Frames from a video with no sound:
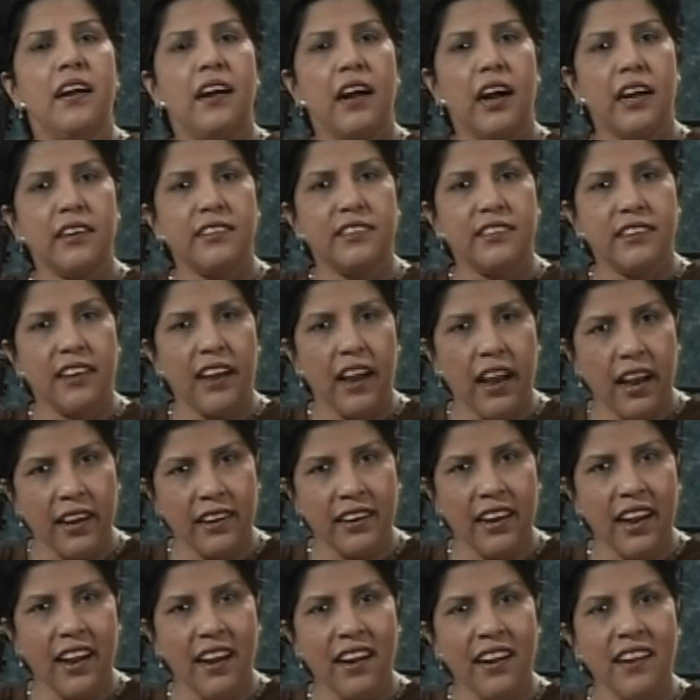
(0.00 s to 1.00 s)

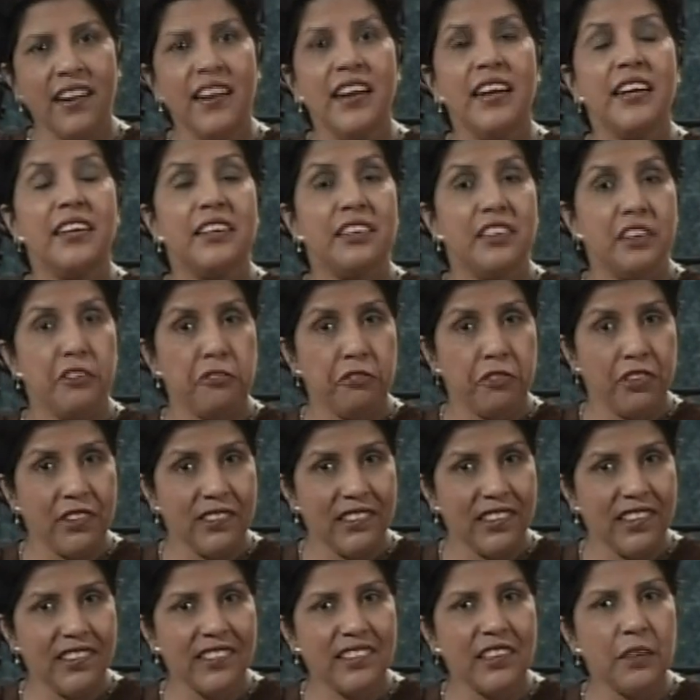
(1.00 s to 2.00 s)
18
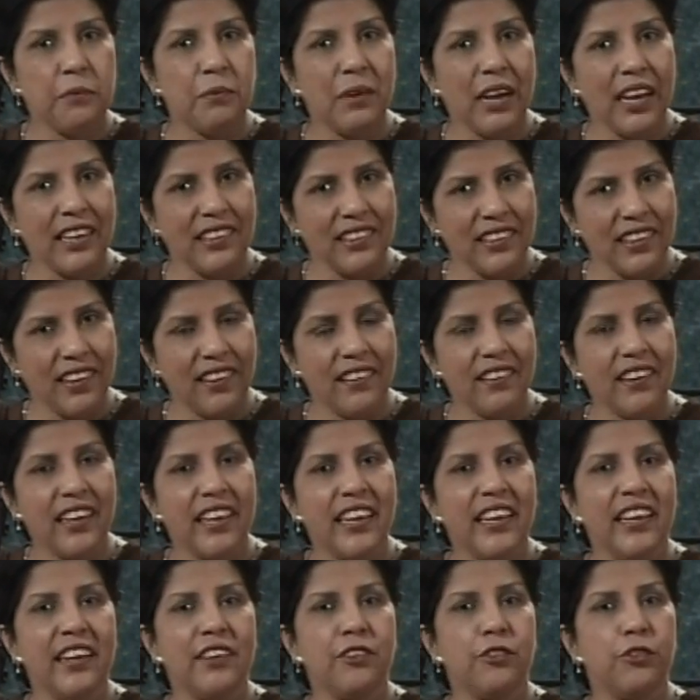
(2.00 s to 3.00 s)
differences ki baat kar rahe
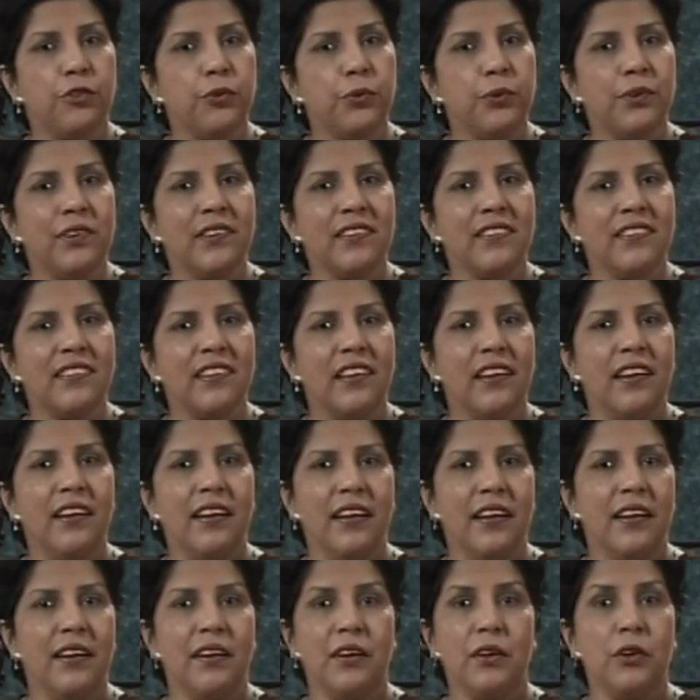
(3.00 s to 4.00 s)
hain students?
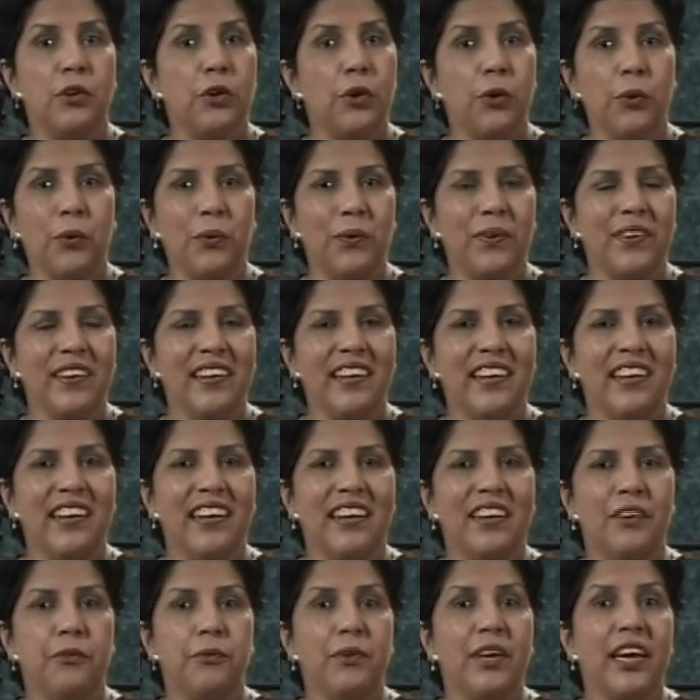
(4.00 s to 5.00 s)
No,
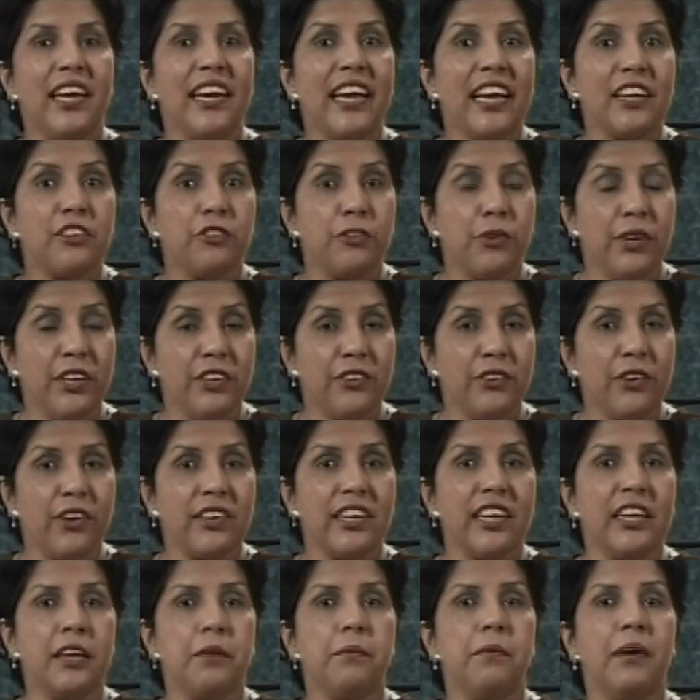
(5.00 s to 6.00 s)
we are actually
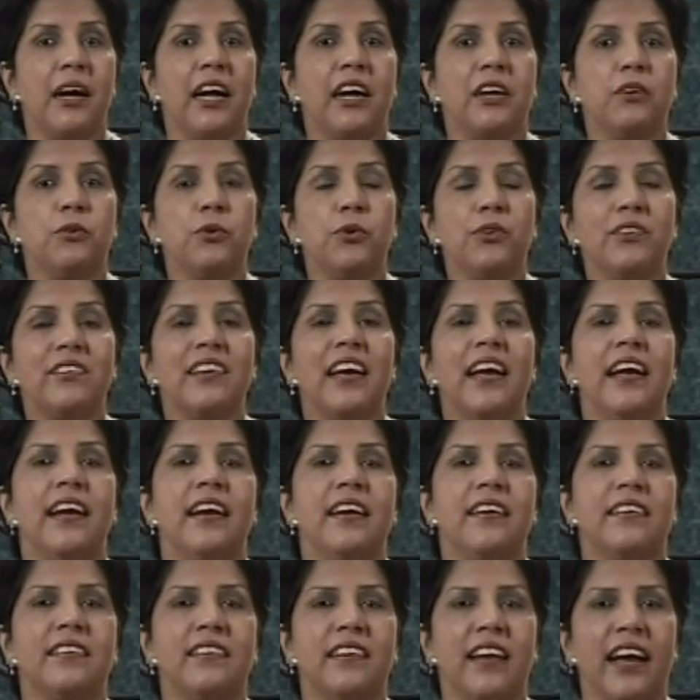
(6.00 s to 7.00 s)
talking about
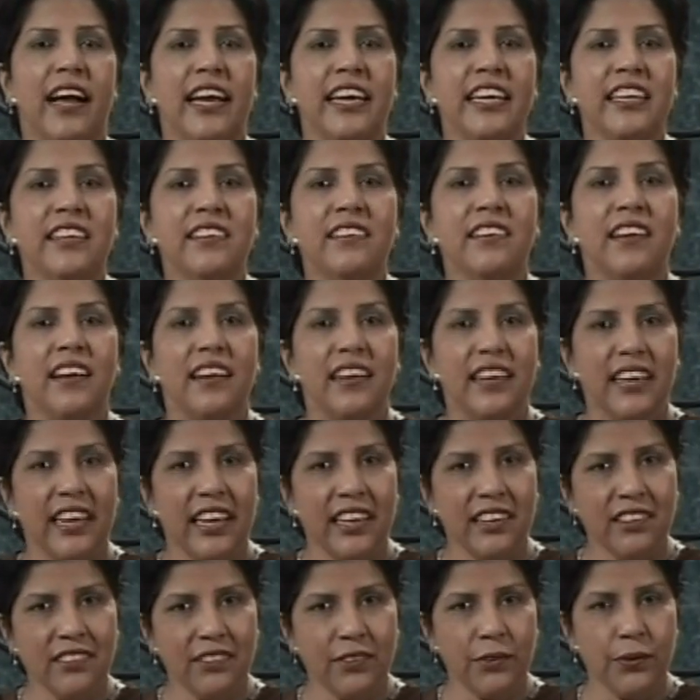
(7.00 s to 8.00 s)
9
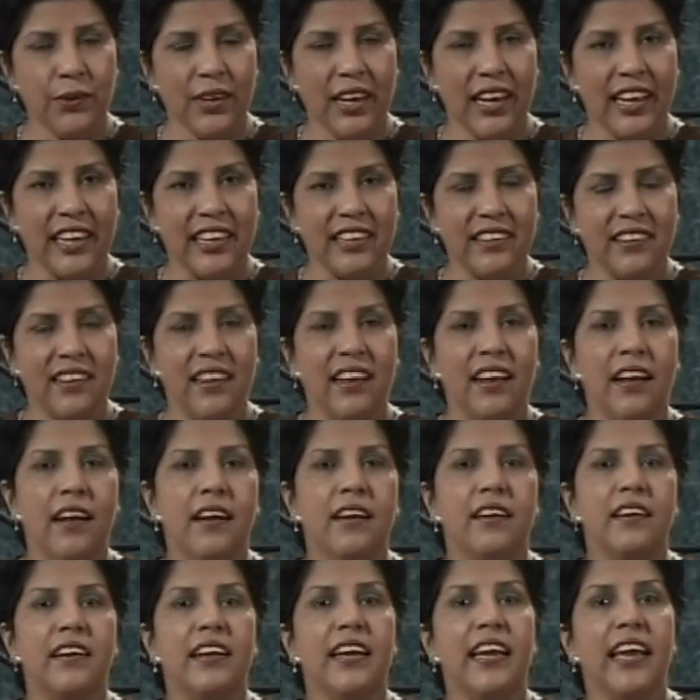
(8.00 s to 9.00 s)
into 9,
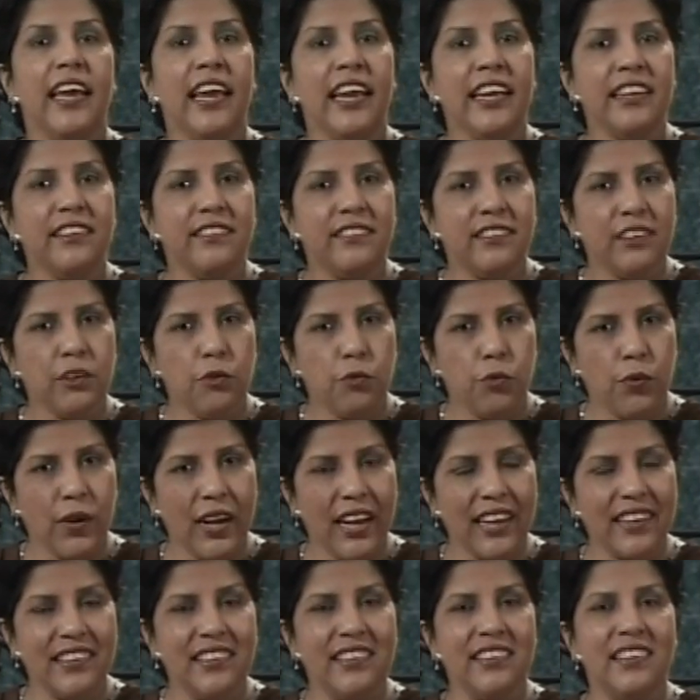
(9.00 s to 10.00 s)

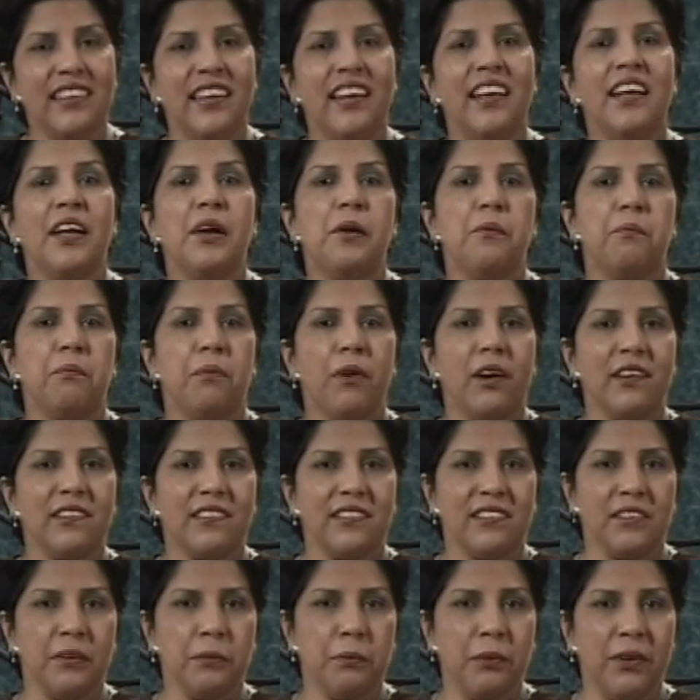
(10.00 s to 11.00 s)
81
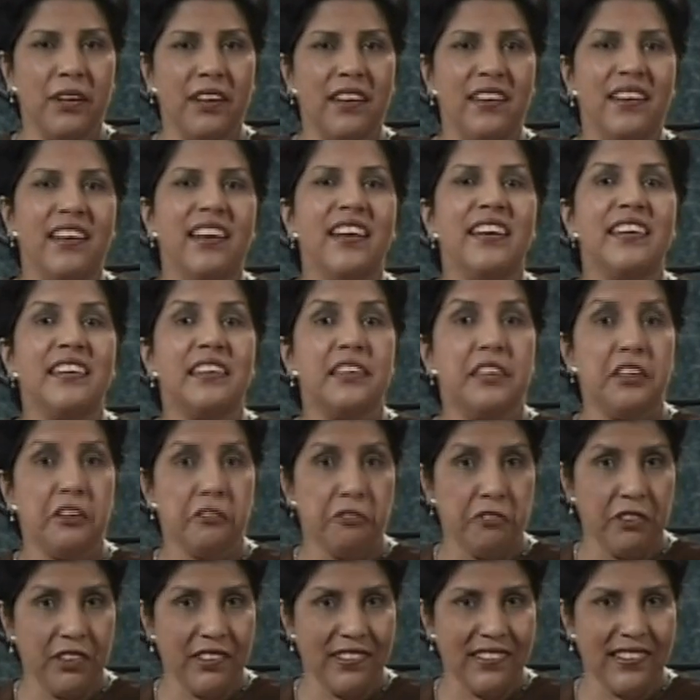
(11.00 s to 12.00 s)
possible
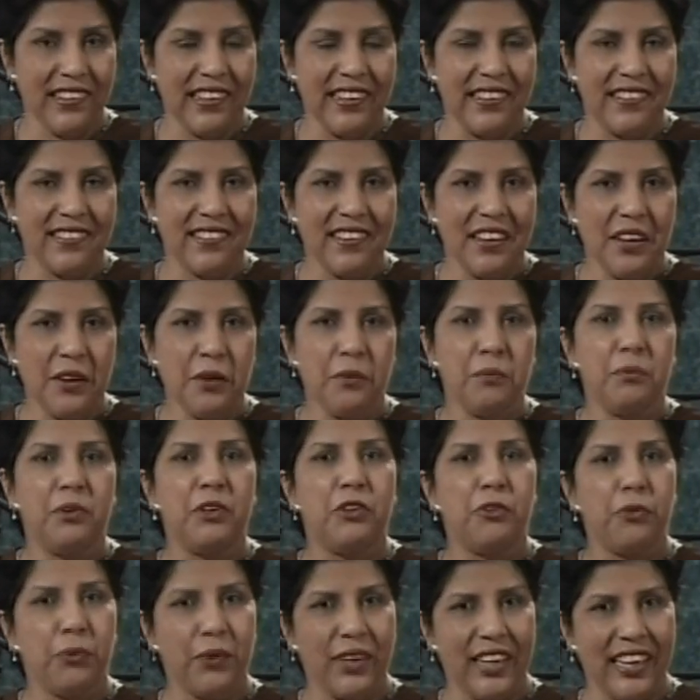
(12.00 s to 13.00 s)
differences
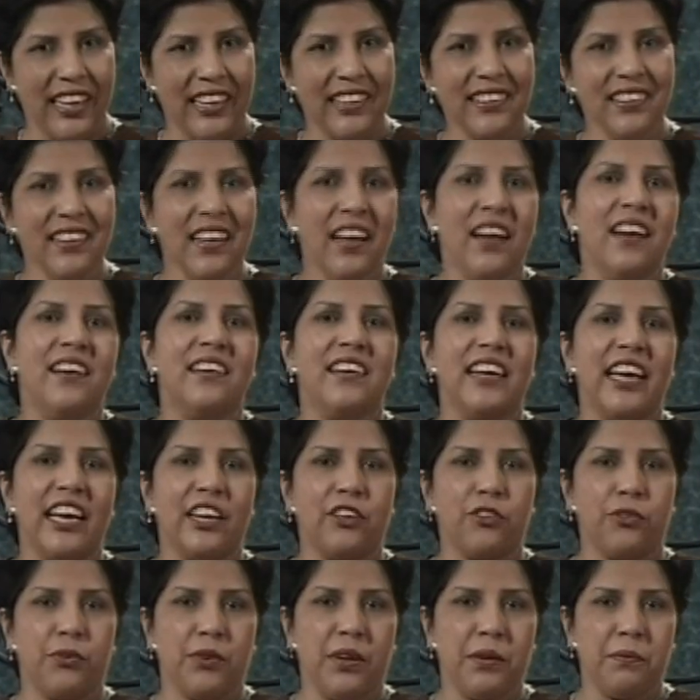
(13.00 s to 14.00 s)
between
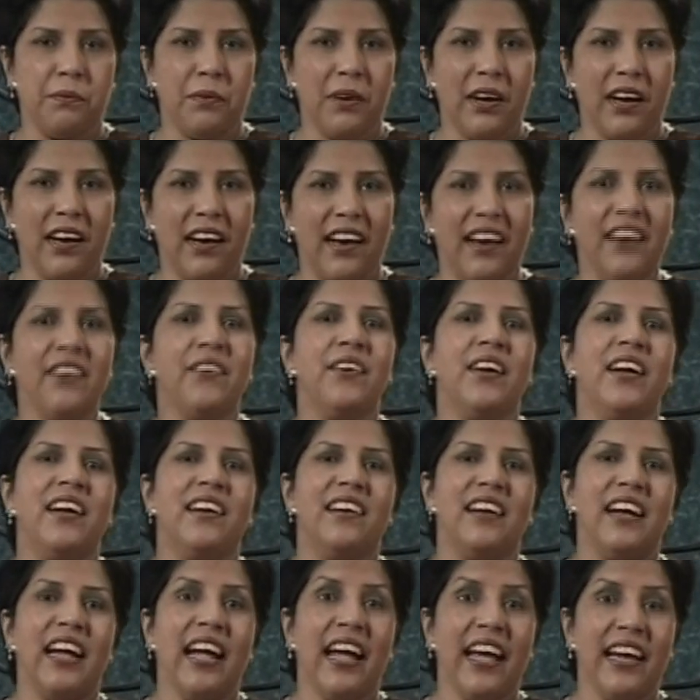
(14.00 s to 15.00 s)
x1 bar
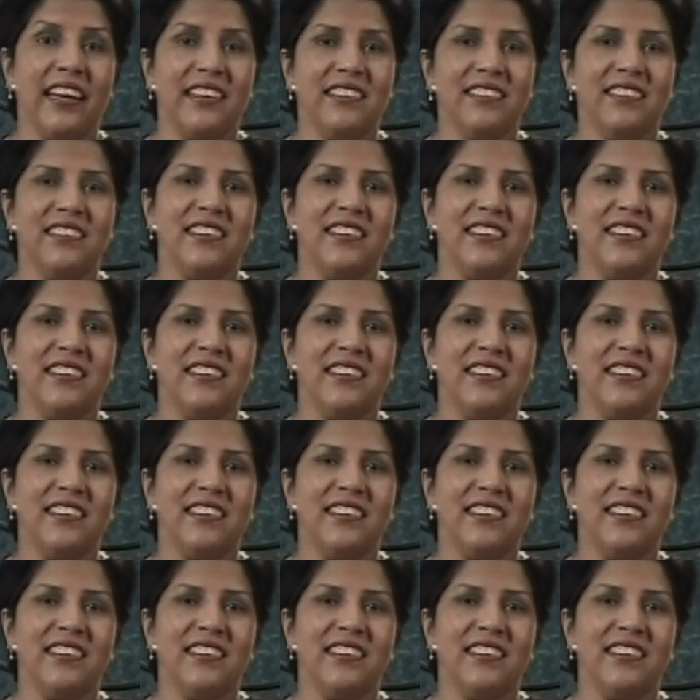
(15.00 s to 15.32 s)
and